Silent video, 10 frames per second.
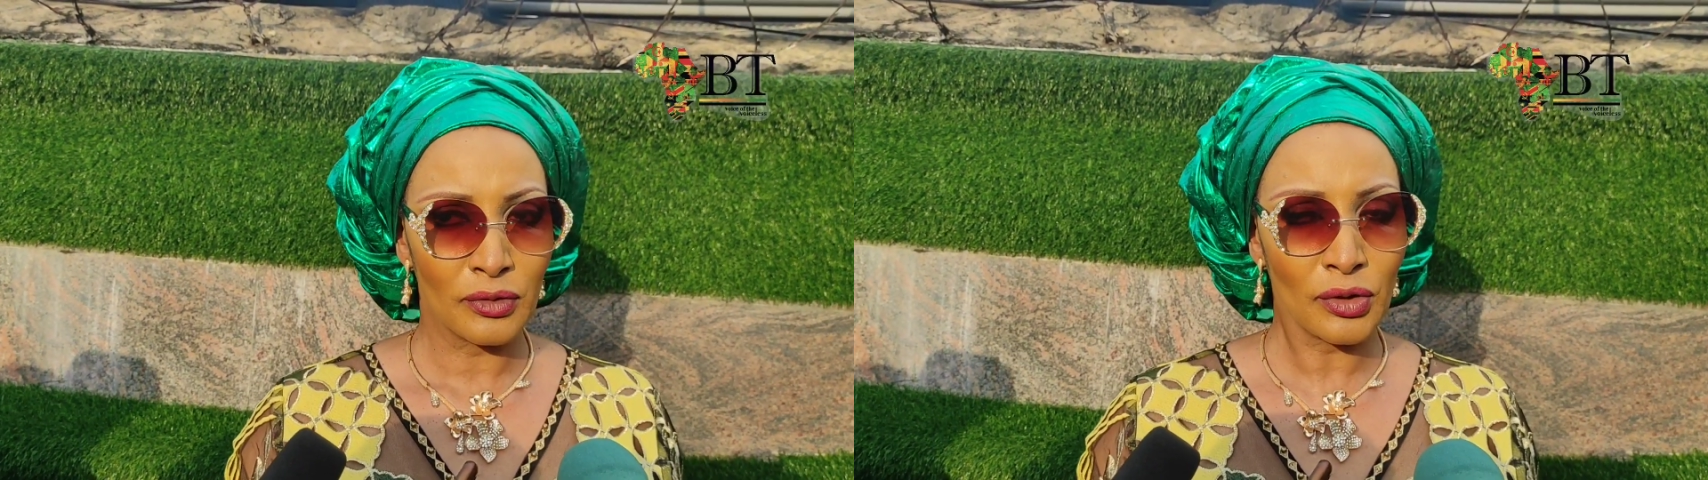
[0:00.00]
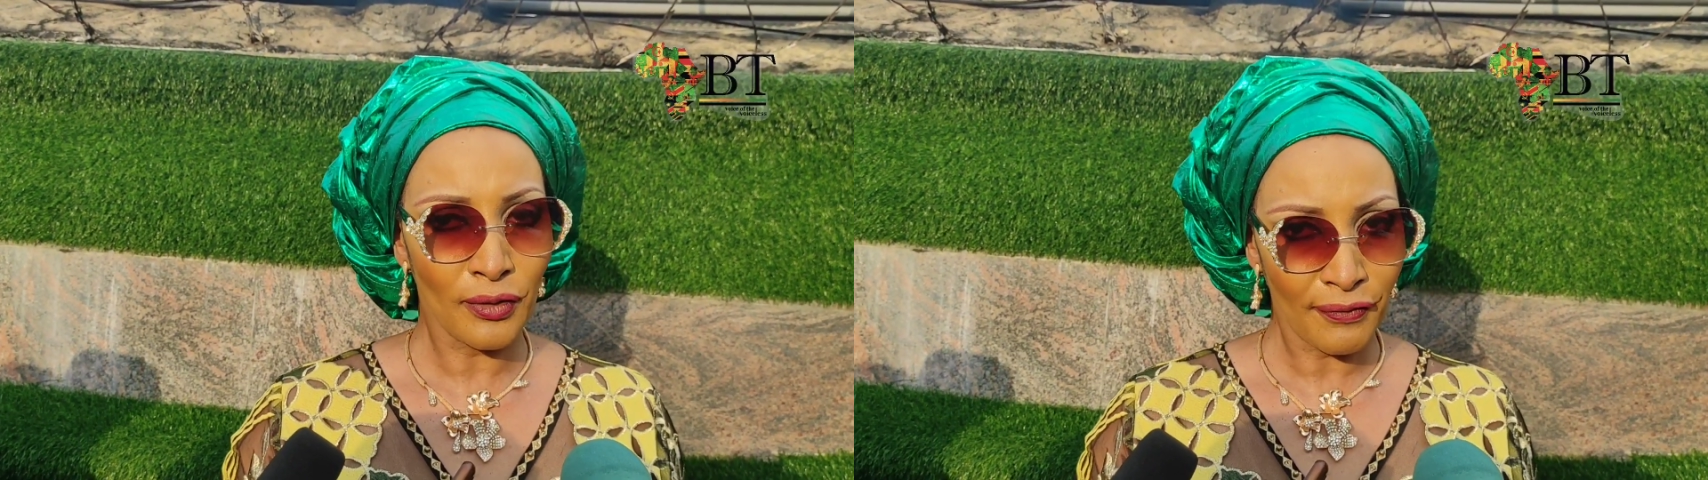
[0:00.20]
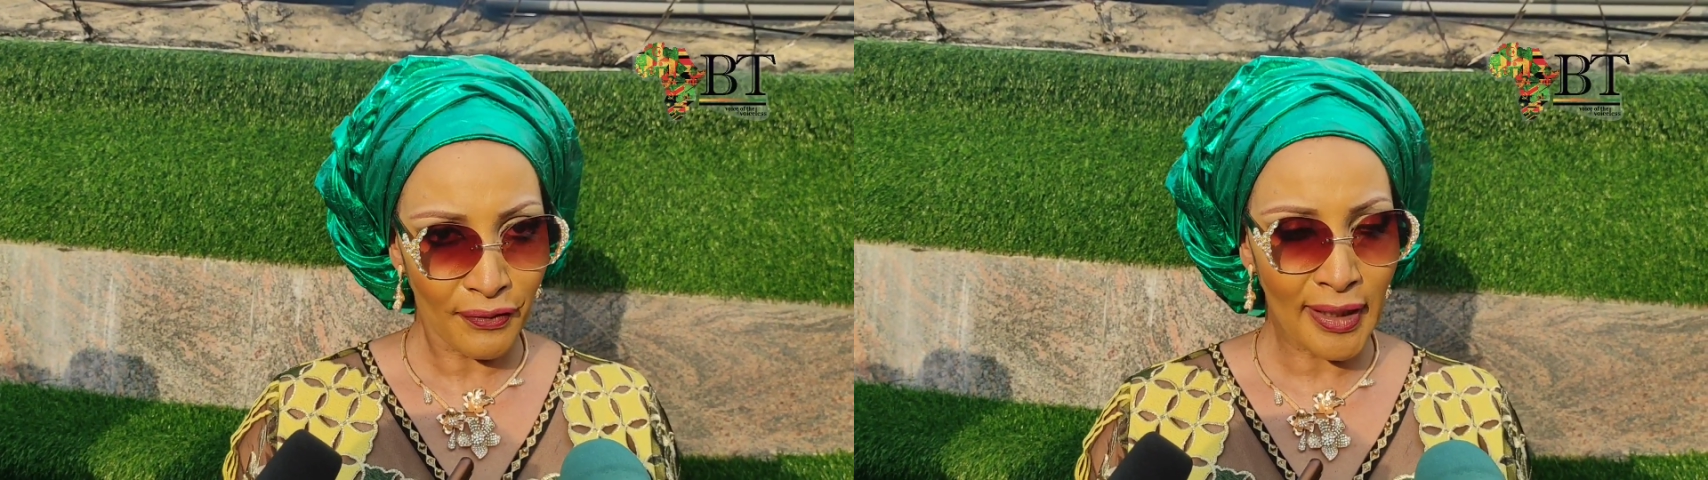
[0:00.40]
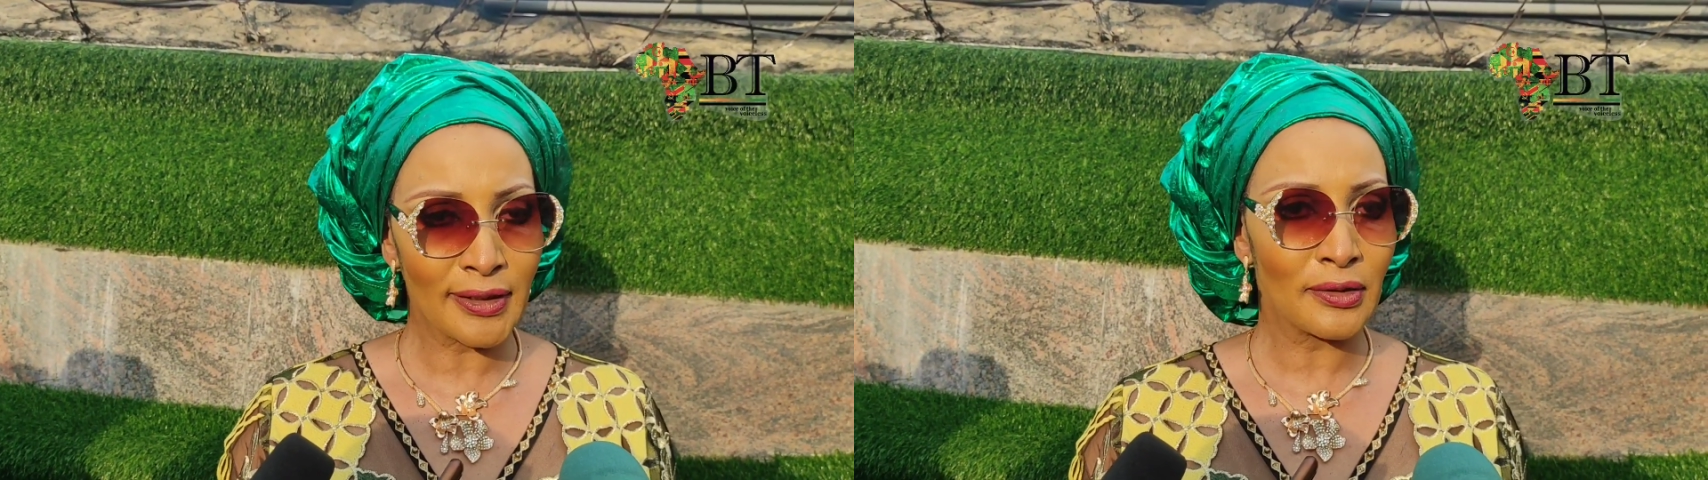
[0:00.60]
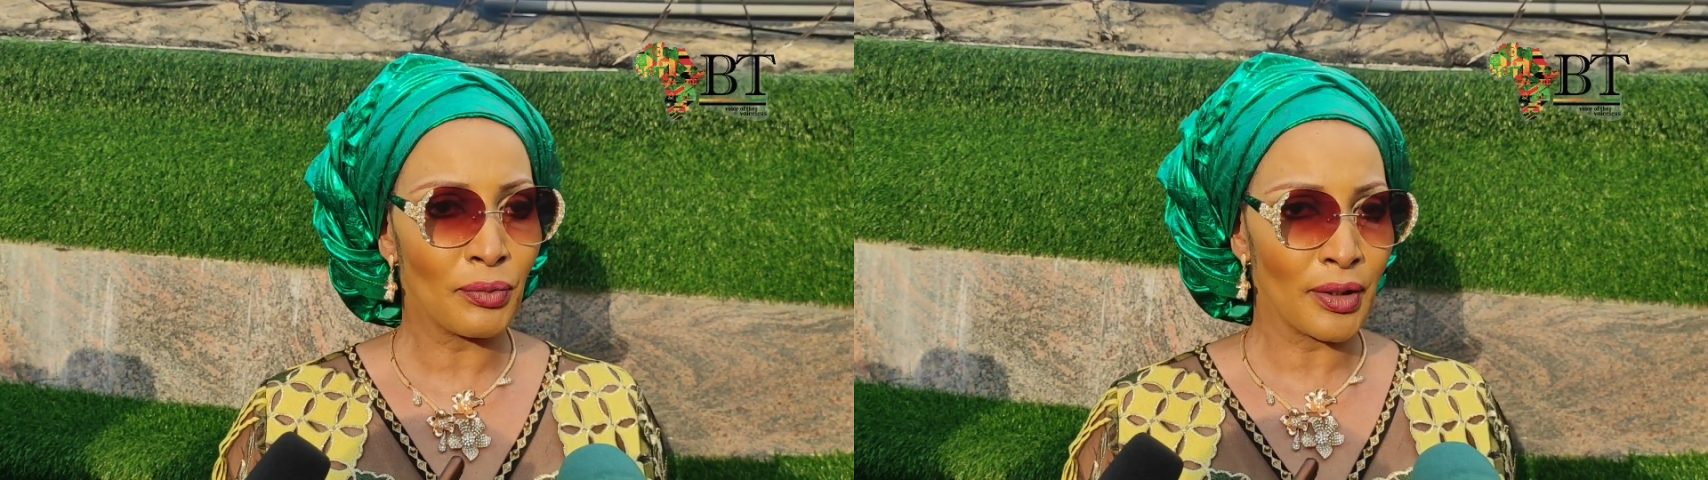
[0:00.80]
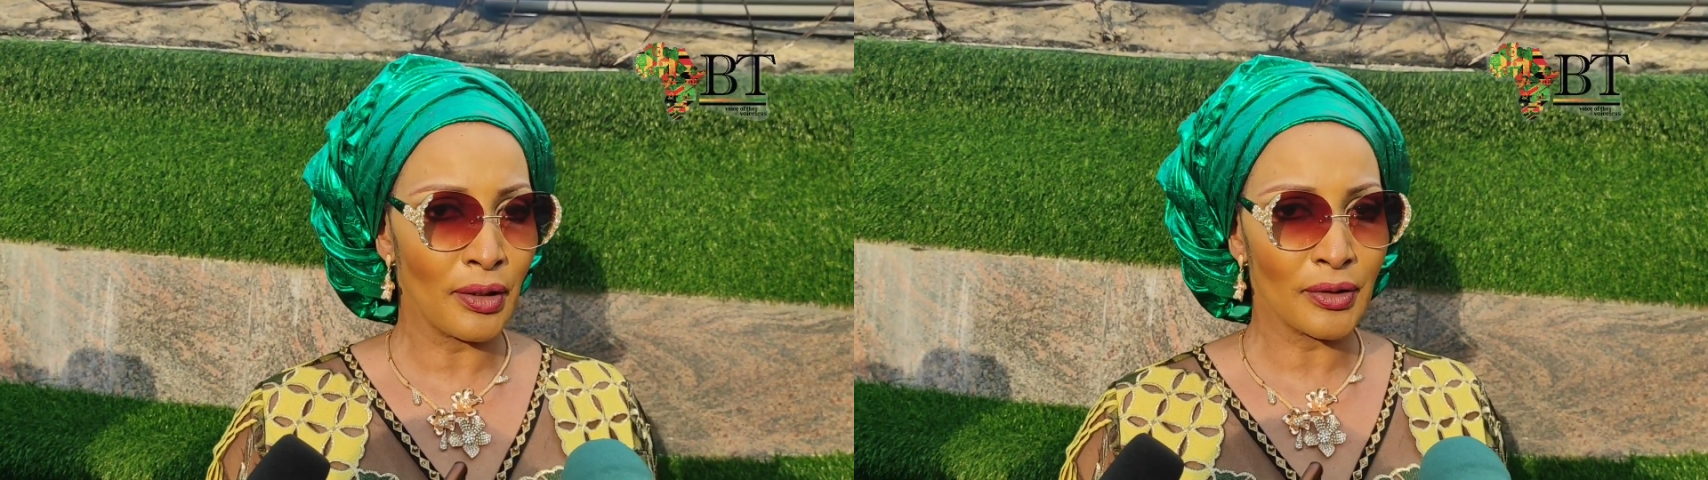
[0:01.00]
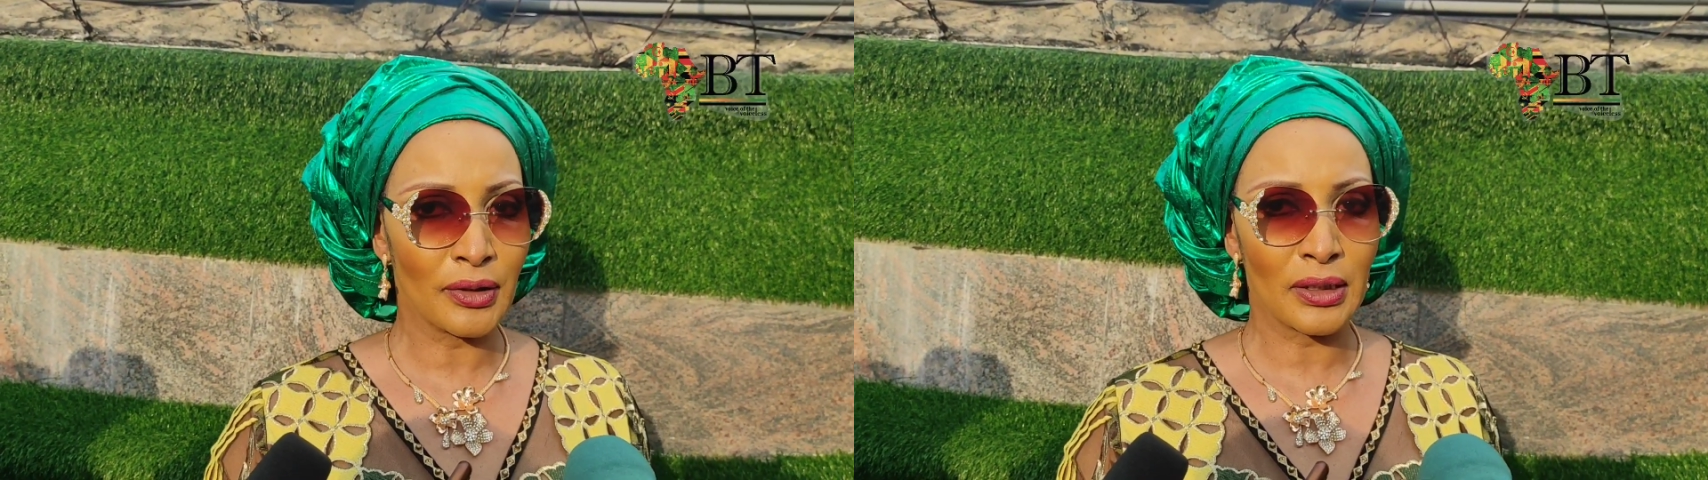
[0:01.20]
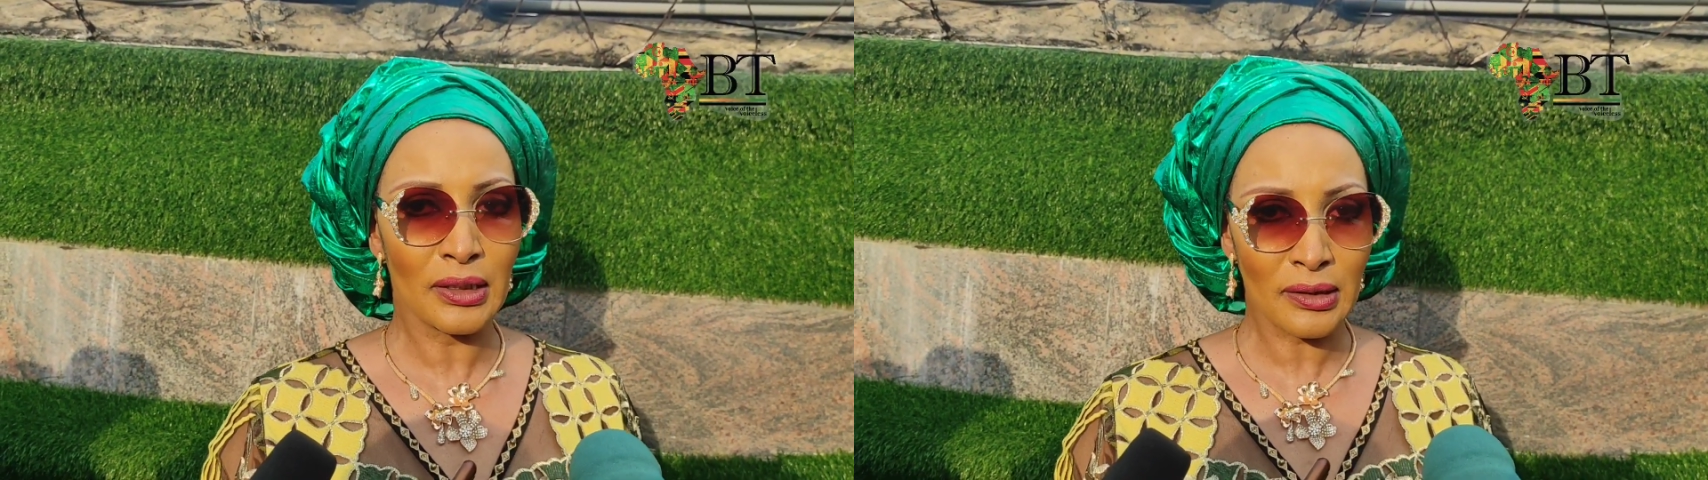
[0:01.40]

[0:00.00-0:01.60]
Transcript: to fight with us,